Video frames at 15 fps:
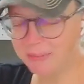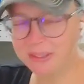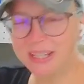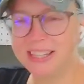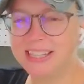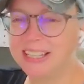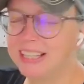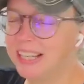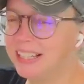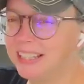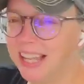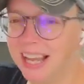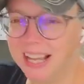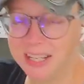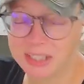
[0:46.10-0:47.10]
or anything like
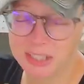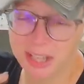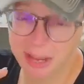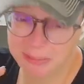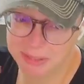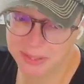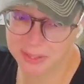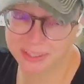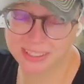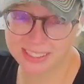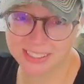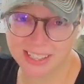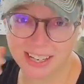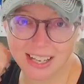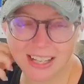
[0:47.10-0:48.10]
that, because you absolutely
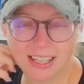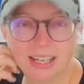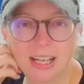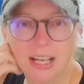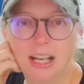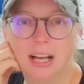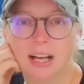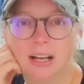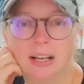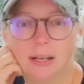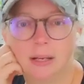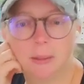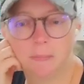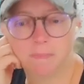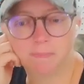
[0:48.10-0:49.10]
did not.
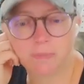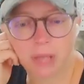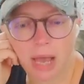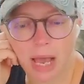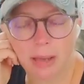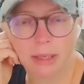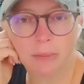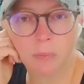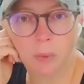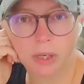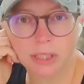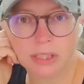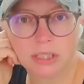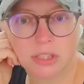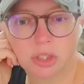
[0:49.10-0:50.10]
I
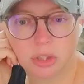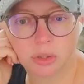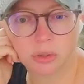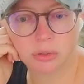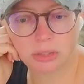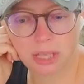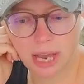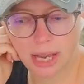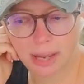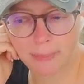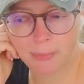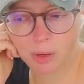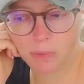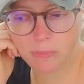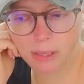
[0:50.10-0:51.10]
wanted to take a
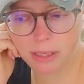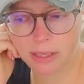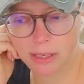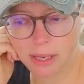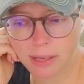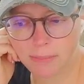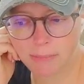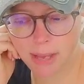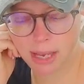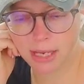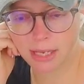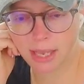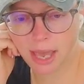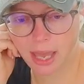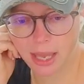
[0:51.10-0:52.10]
moment and
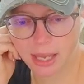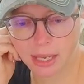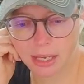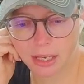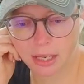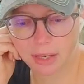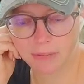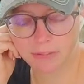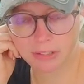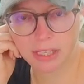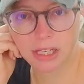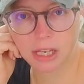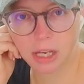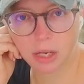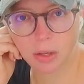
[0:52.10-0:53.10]
make a
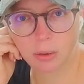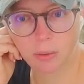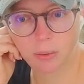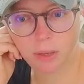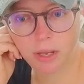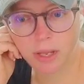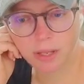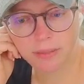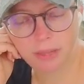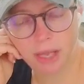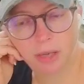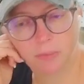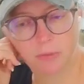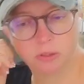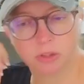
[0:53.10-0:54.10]
video
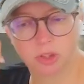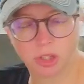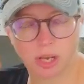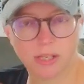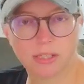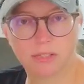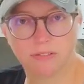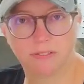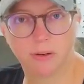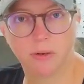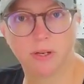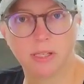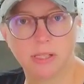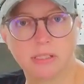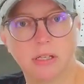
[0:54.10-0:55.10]
that just
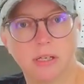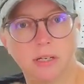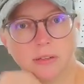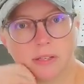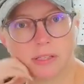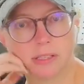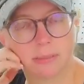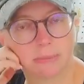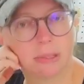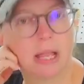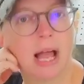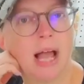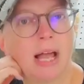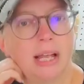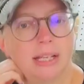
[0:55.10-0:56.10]
focused on the
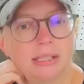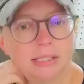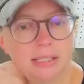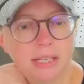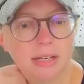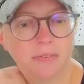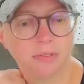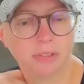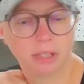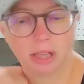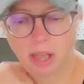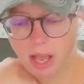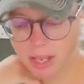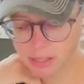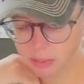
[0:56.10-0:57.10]
supplies needed for the
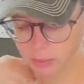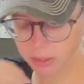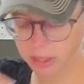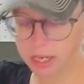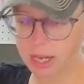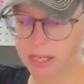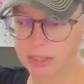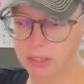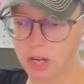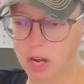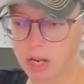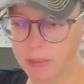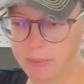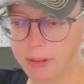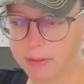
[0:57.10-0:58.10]
class. I want to kind of
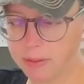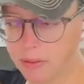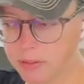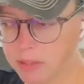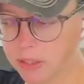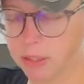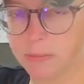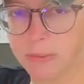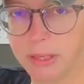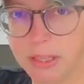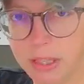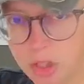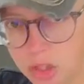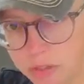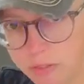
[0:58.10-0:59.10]
talk about those a little bit, get you